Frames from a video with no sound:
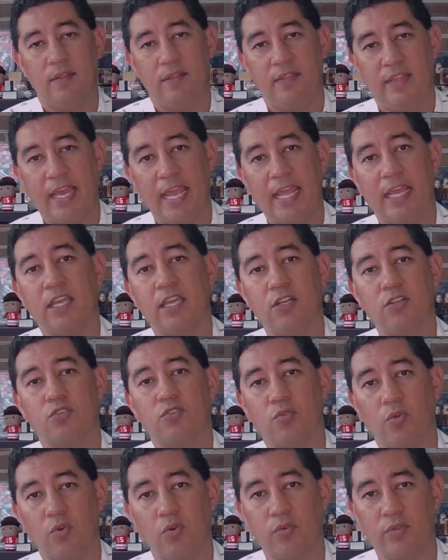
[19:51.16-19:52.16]
They
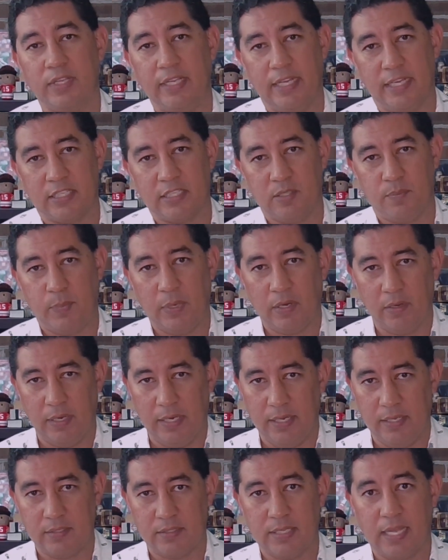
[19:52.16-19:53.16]
control the
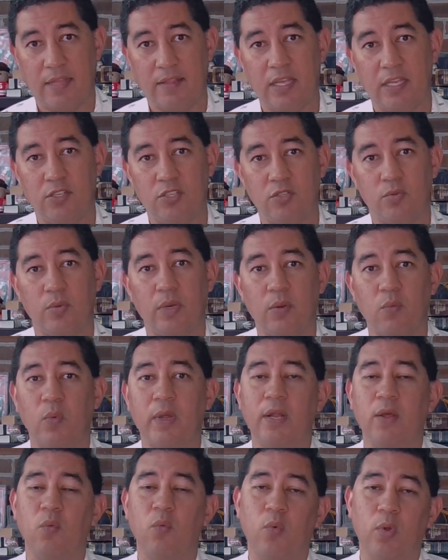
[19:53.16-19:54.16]
experience, and they do it
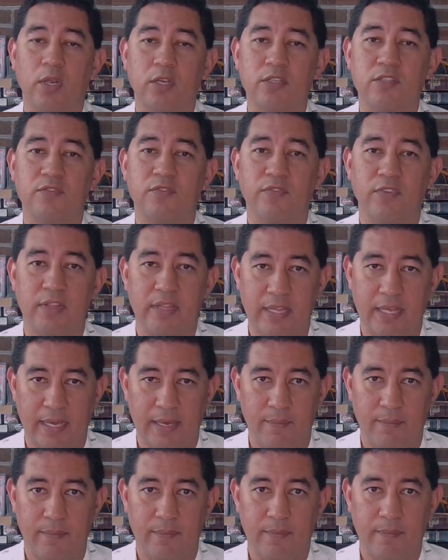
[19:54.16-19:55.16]
when it works for them.
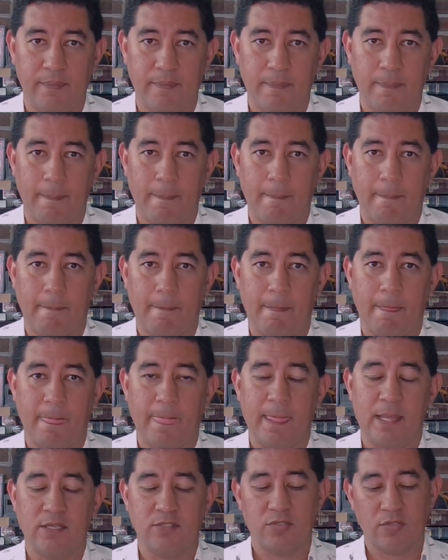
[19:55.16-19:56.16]

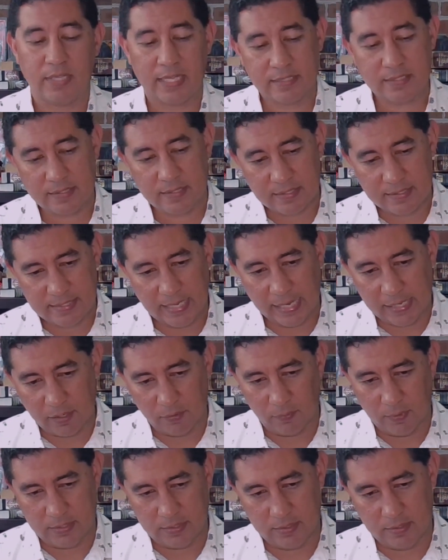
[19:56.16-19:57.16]
So that's the second
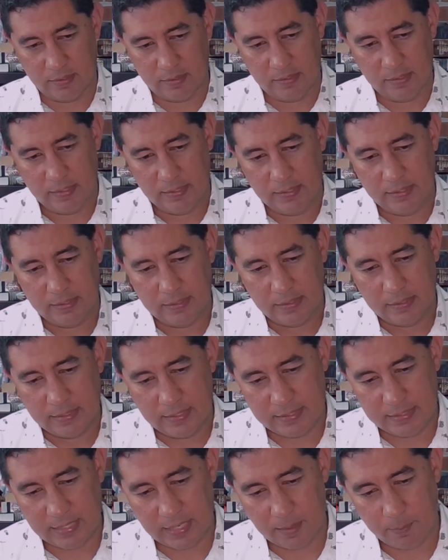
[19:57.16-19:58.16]
reason,
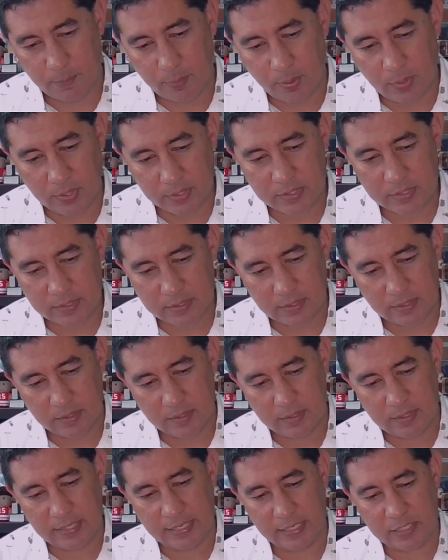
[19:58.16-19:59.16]
is that it puts
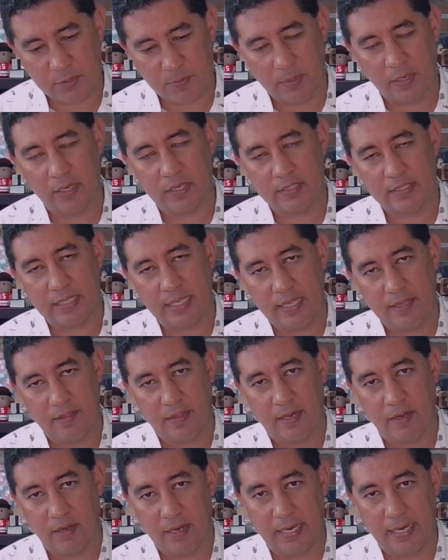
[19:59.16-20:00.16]
the experience in
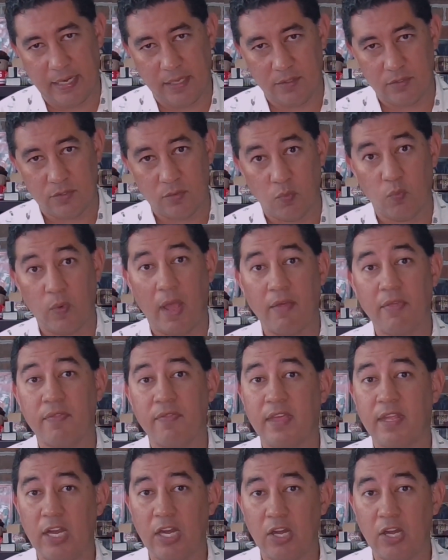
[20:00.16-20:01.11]
their hands rather than